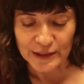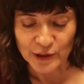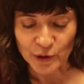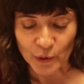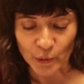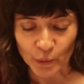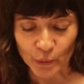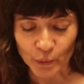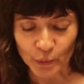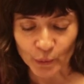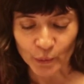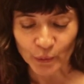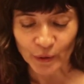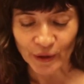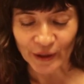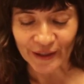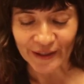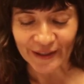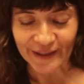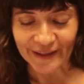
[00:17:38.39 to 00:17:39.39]
So,
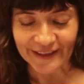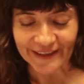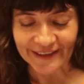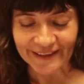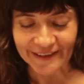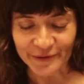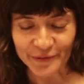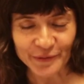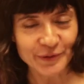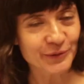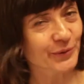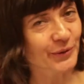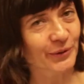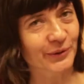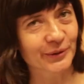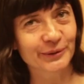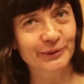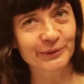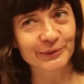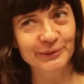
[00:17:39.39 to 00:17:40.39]
a few
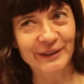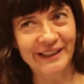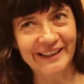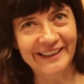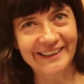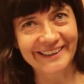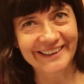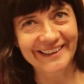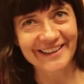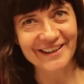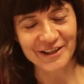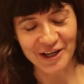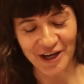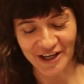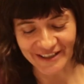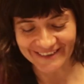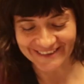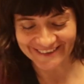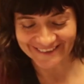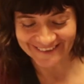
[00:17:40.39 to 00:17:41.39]
concluding
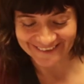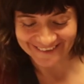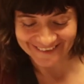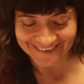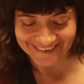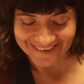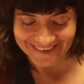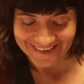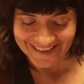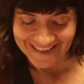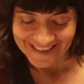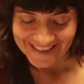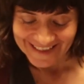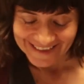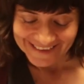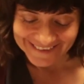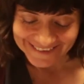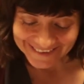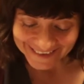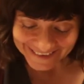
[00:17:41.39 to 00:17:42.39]
thoughts.
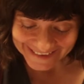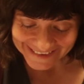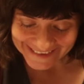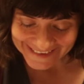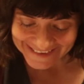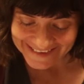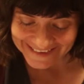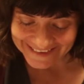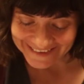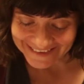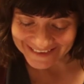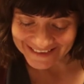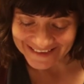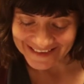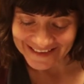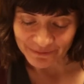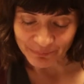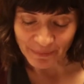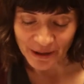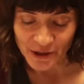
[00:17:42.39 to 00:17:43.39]
Studying
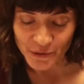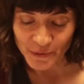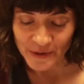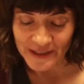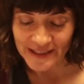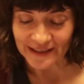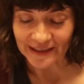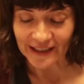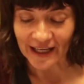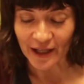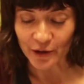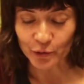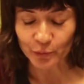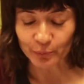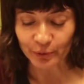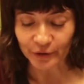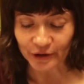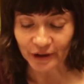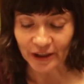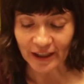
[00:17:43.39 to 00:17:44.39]
cities, much recent
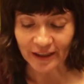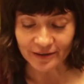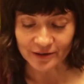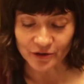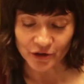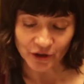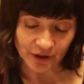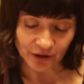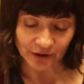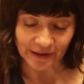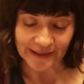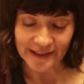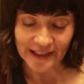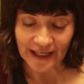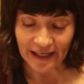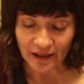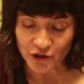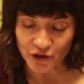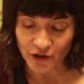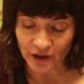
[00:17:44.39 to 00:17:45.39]
anthropological
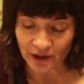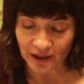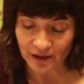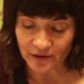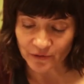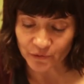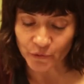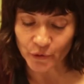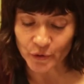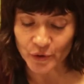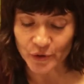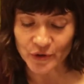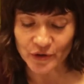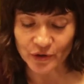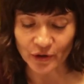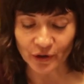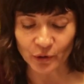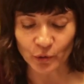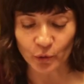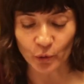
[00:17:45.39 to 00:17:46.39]
attention has focused
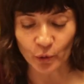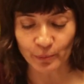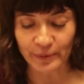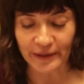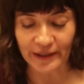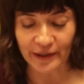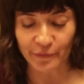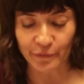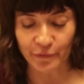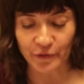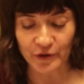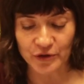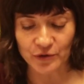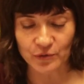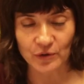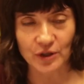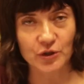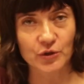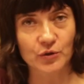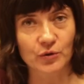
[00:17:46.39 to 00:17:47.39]
on urban
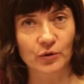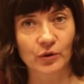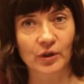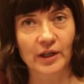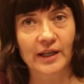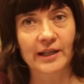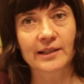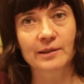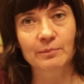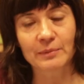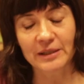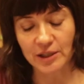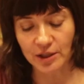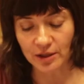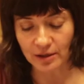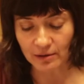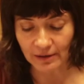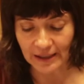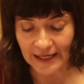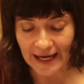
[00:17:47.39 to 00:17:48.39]
infrastructure and the
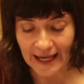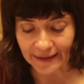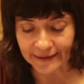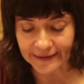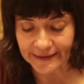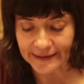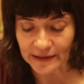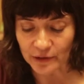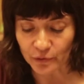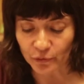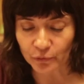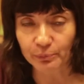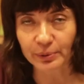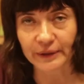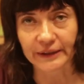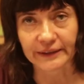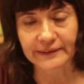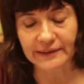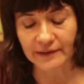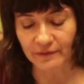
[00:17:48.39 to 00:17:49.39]
materiality of
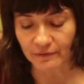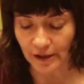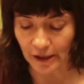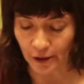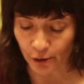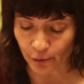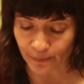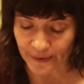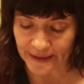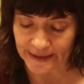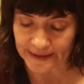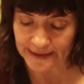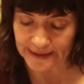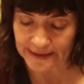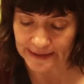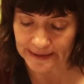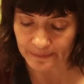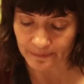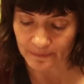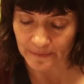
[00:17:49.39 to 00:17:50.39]
built
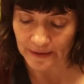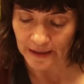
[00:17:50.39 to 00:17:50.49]
environments.